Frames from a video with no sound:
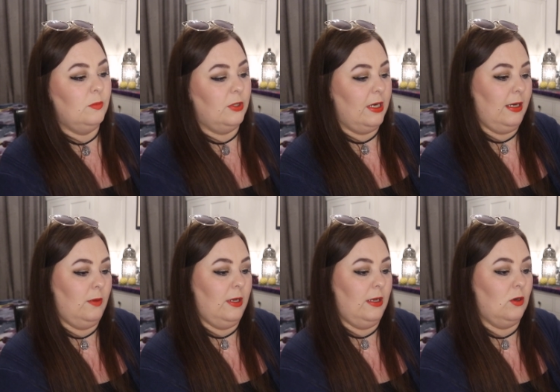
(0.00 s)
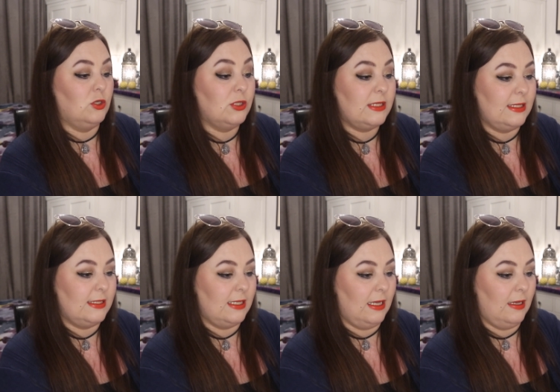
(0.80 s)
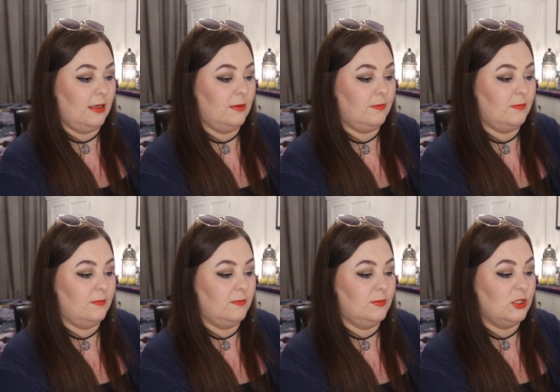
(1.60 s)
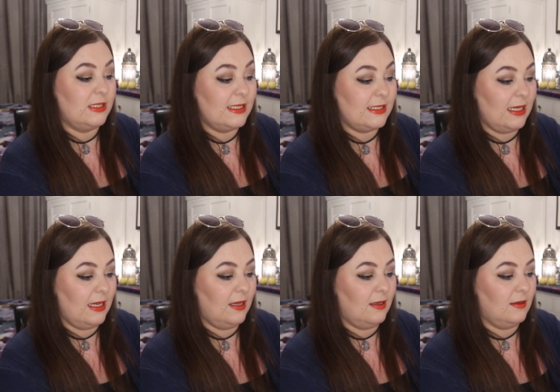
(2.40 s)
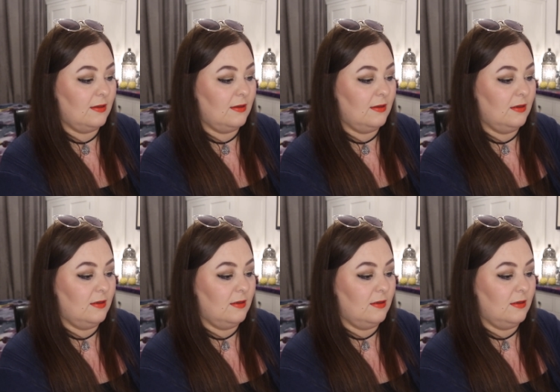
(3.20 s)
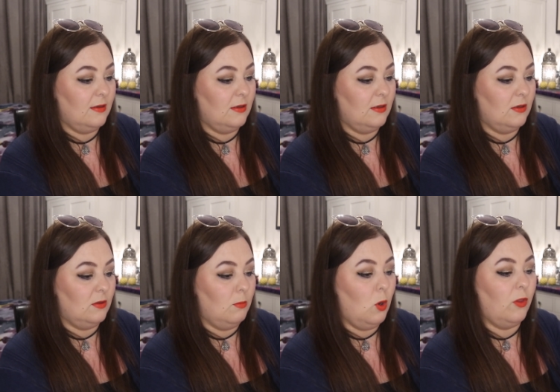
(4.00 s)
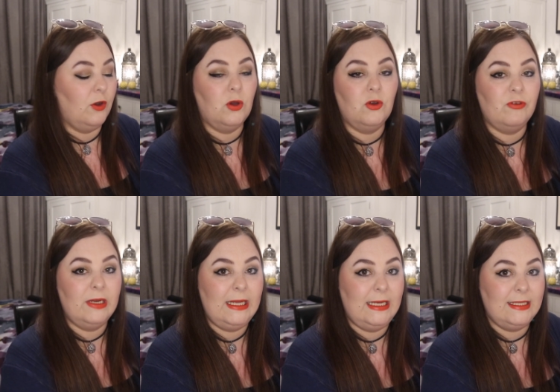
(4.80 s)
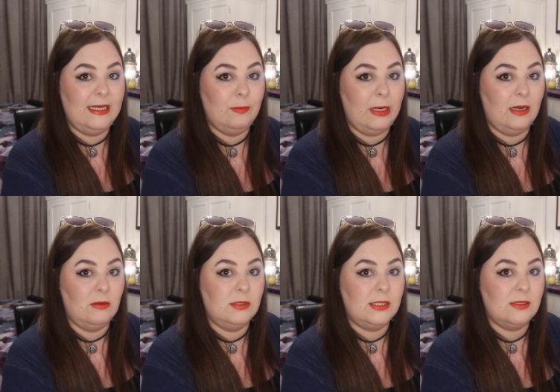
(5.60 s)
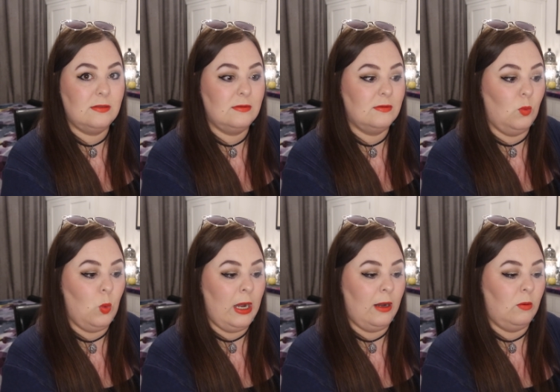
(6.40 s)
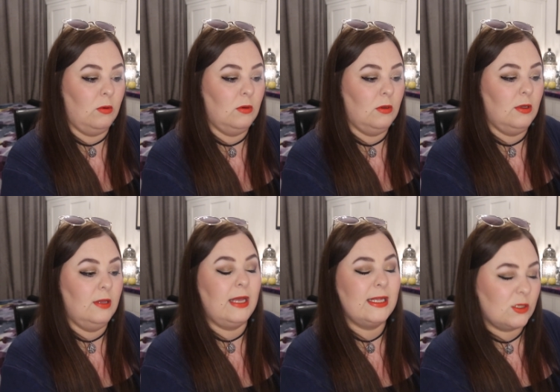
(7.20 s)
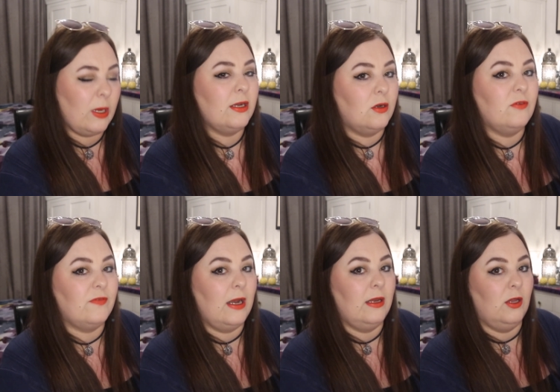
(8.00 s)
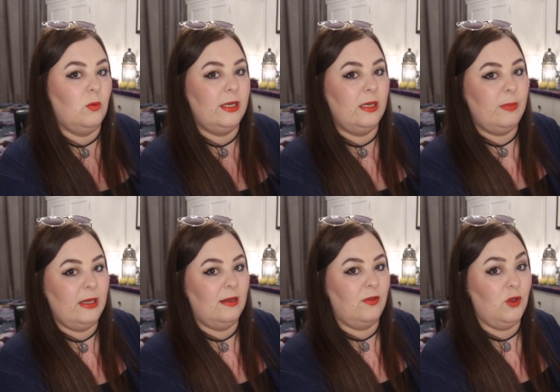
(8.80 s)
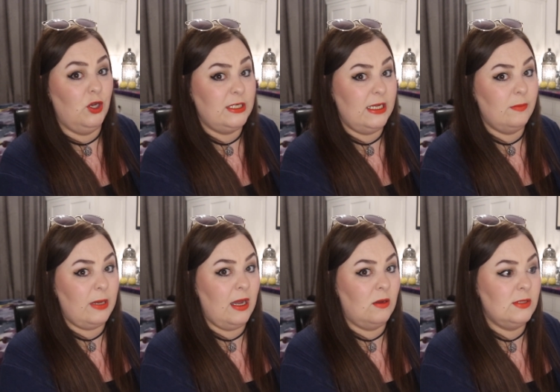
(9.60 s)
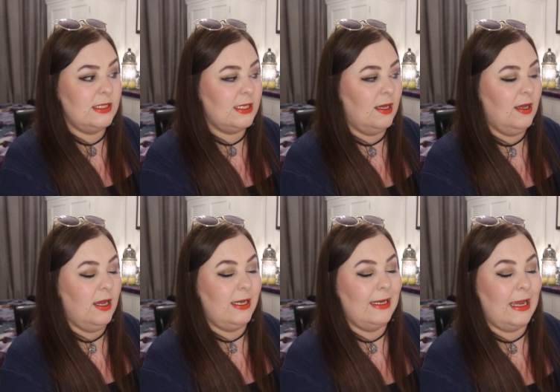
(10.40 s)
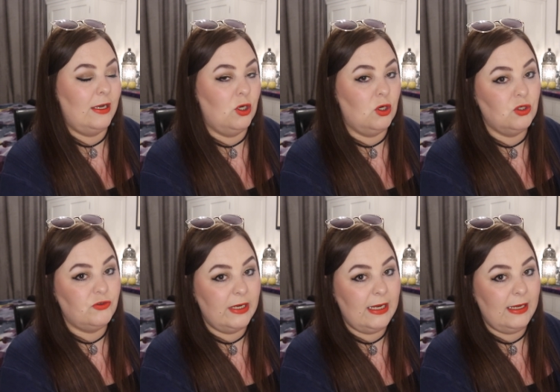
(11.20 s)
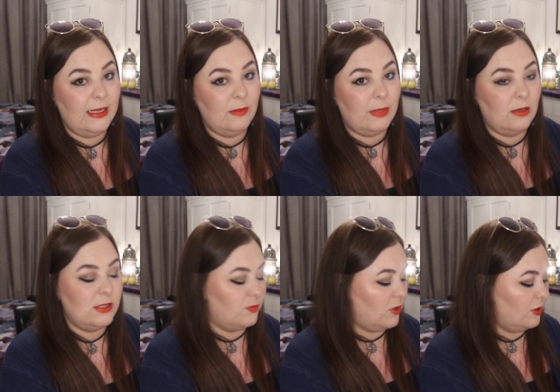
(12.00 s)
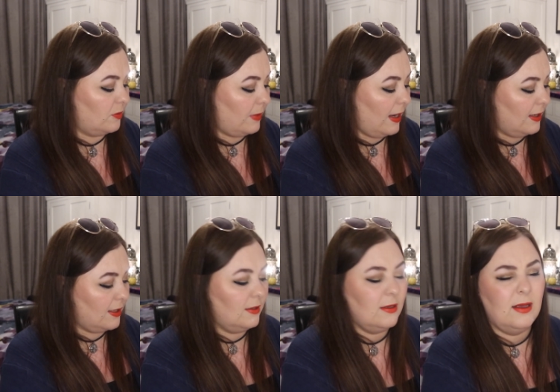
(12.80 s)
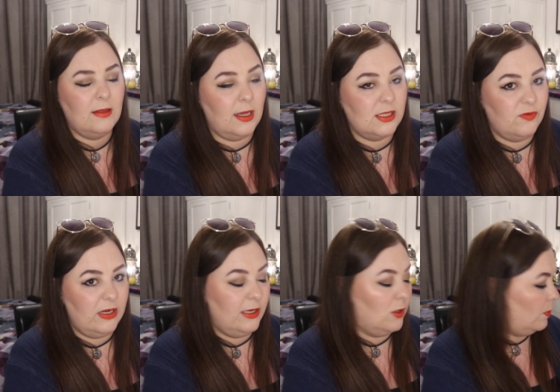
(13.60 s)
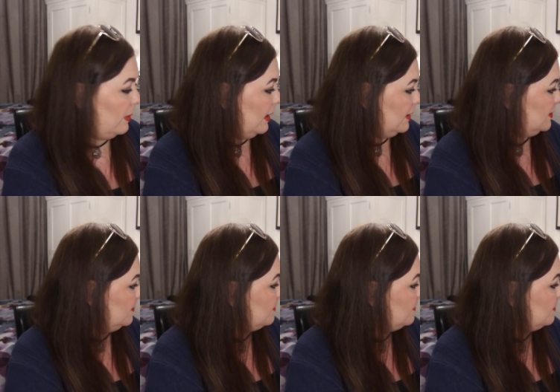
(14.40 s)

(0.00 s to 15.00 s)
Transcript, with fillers: But anyway, what does it say? Does it say? More than £118. Wow. That's quite a good value when you're paying £13 and you're getting £118 of product back. That's really not bad.